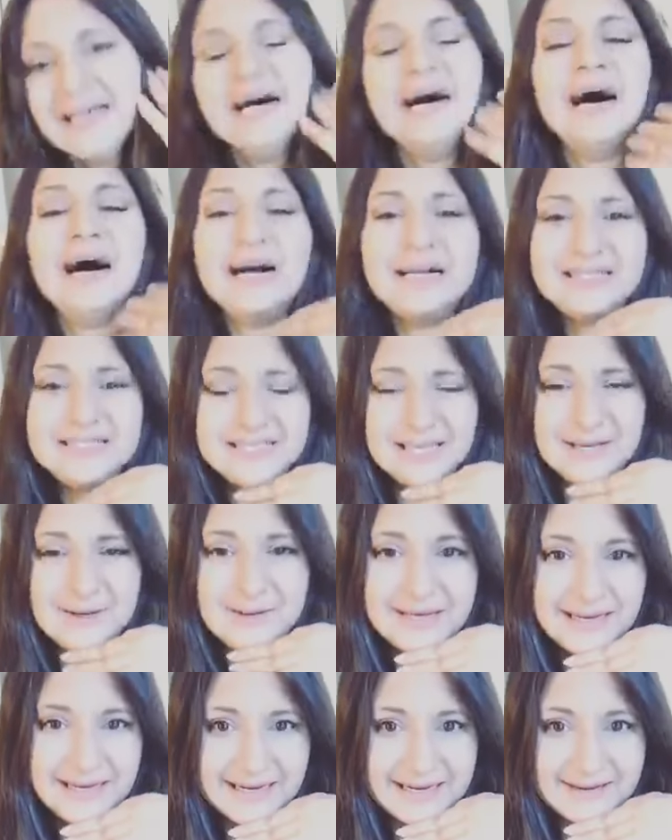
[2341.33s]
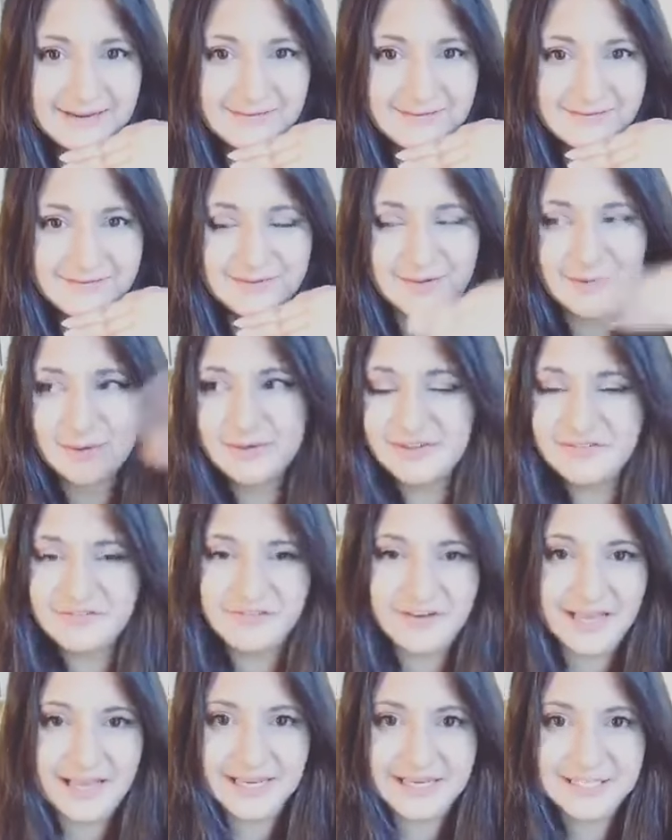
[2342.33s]
I don't have all the
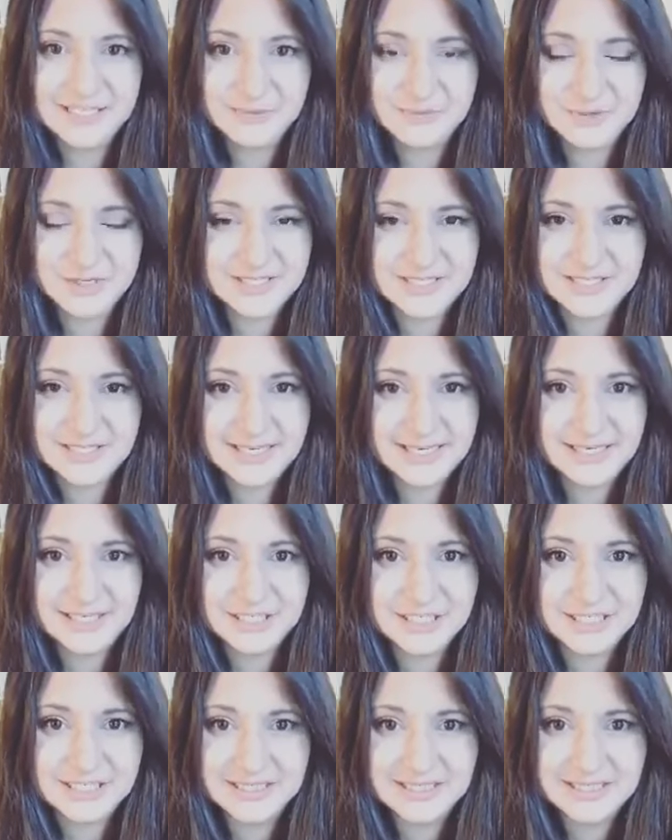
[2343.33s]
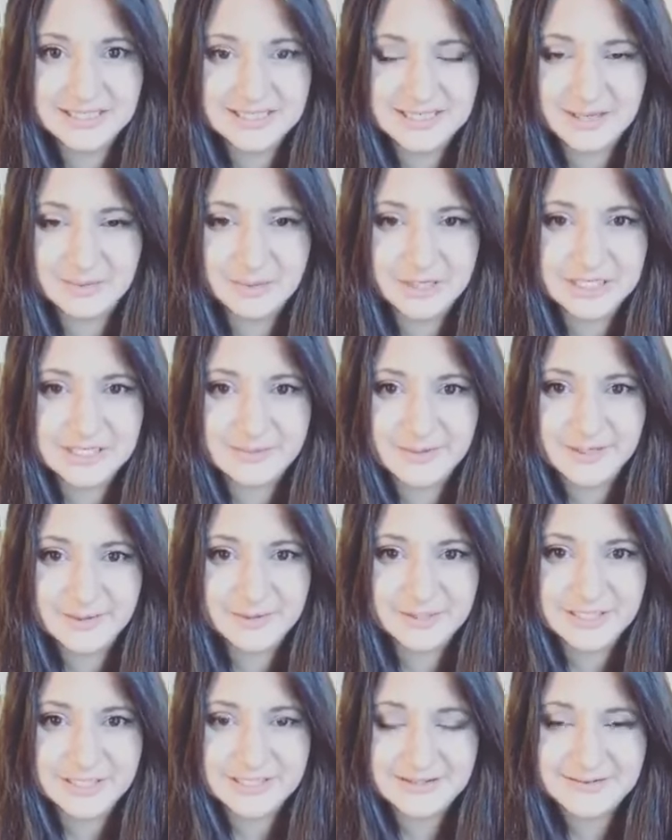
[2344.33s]
flash presentations like most
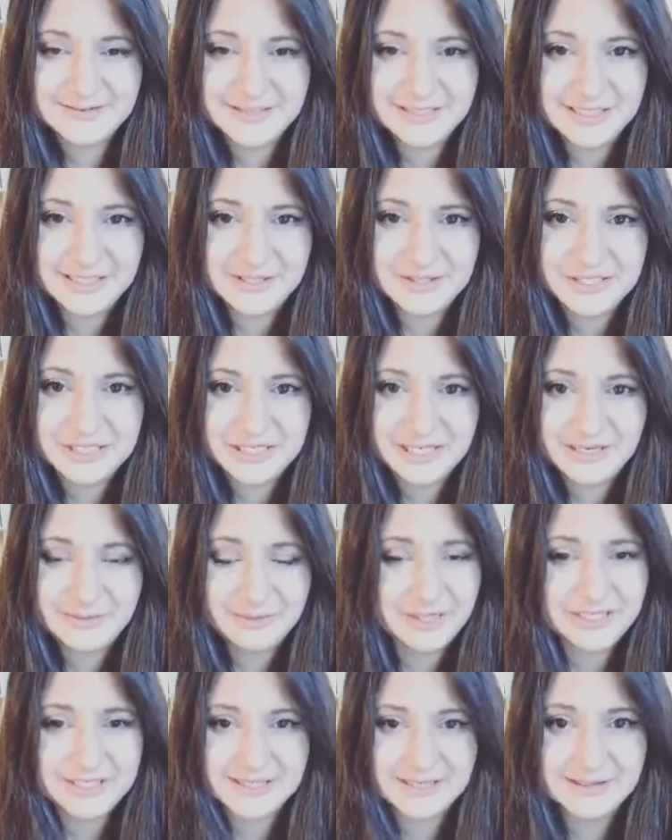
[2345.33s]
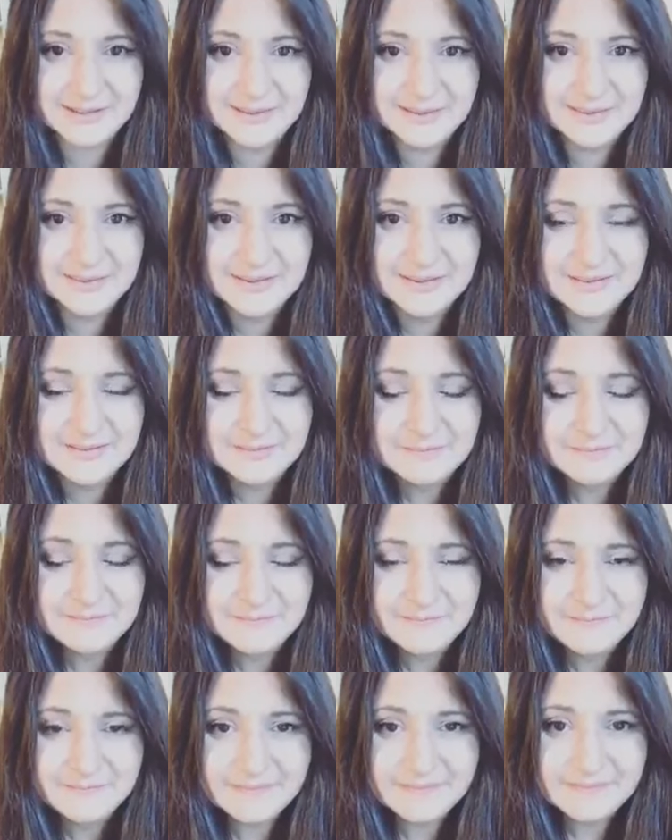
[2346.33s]
people do on YouTube. I don't.
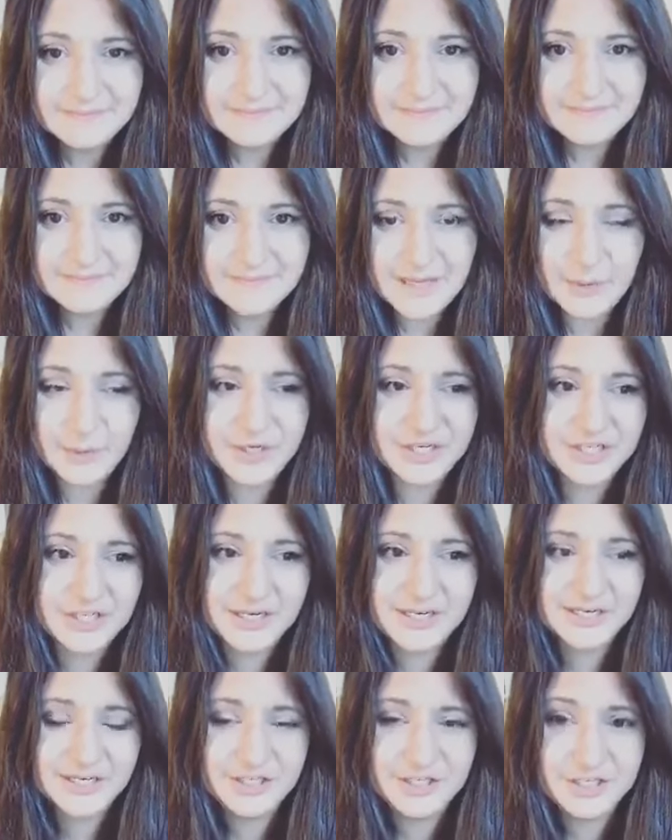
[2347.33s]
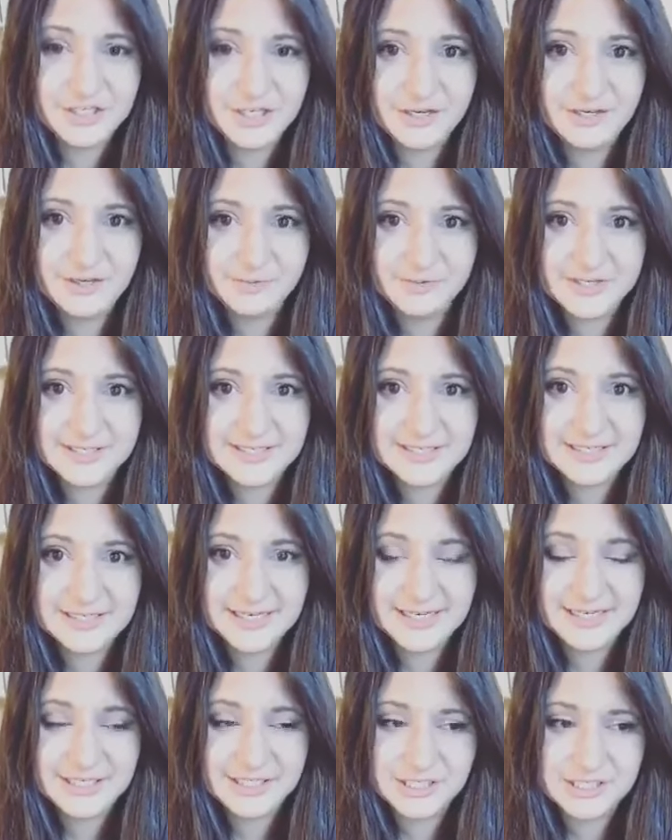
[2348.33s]
I wish I could show you
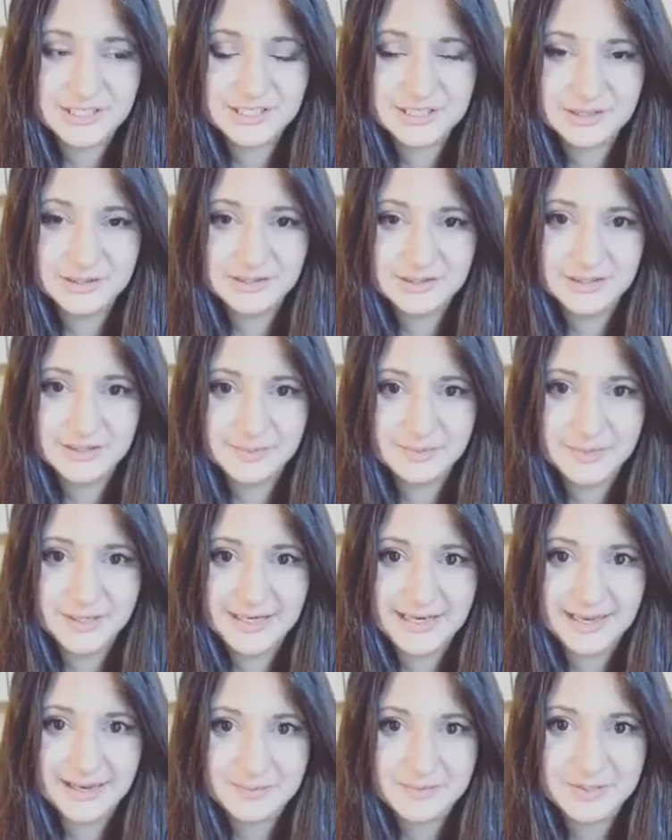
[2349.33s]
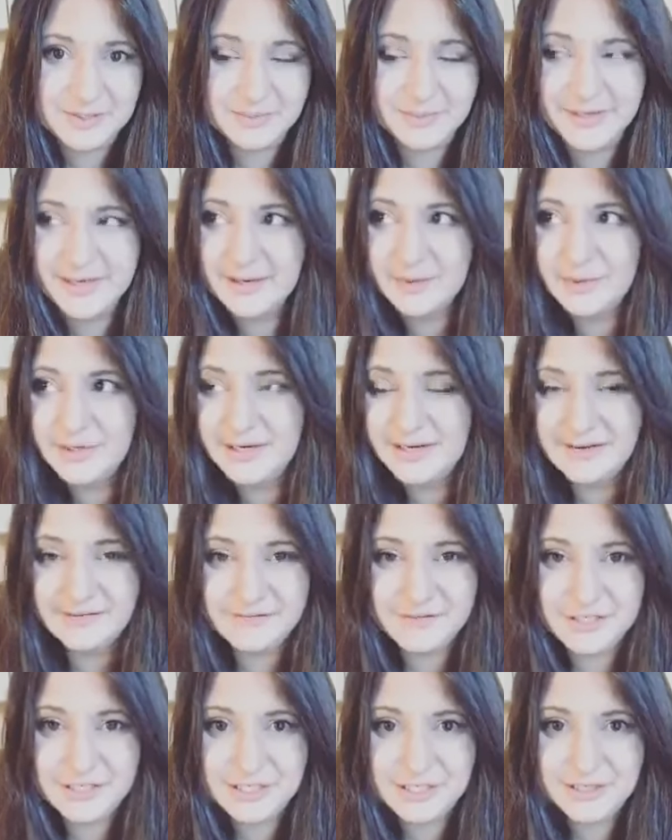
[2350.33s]
presentations on, on my laptop here. I would
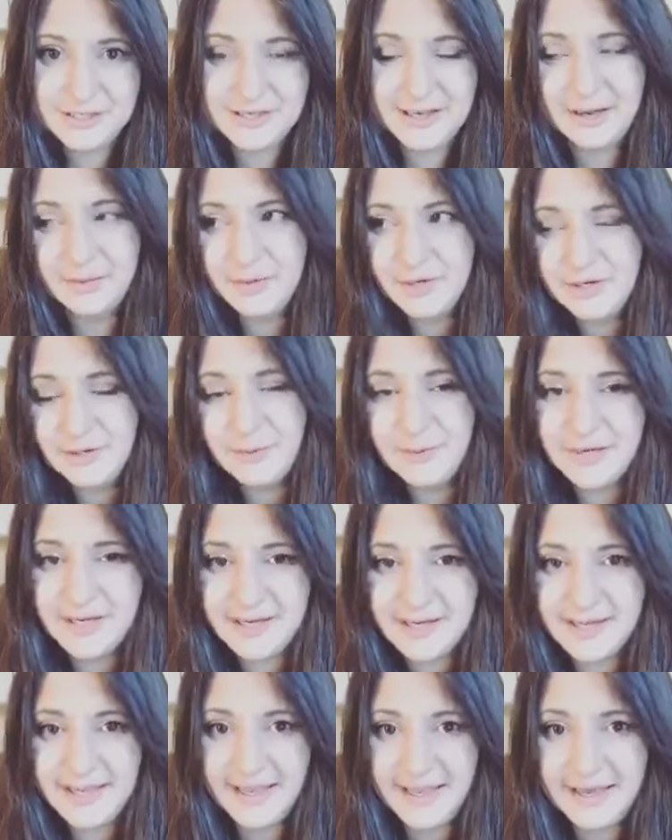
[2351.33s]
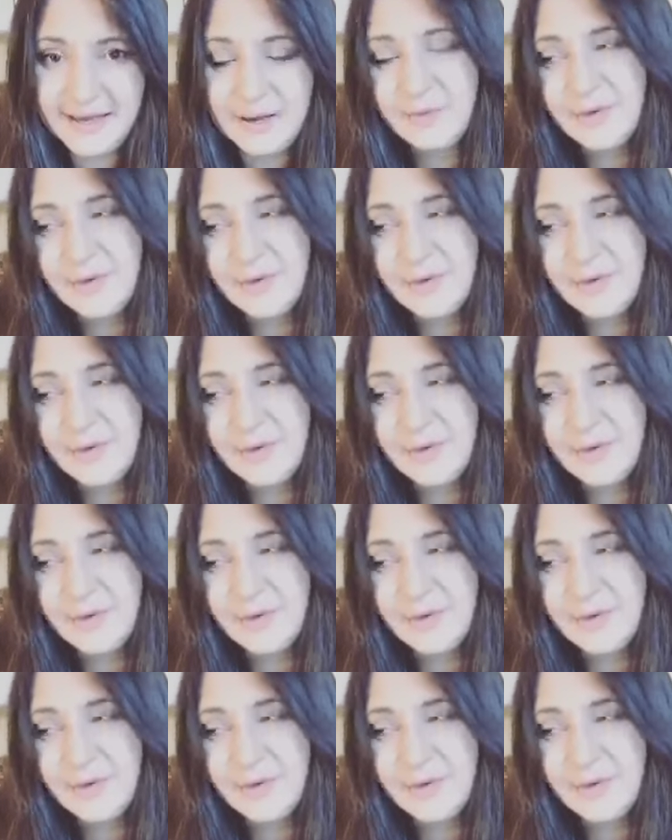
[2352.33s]
love to do that. I'm going to work it out.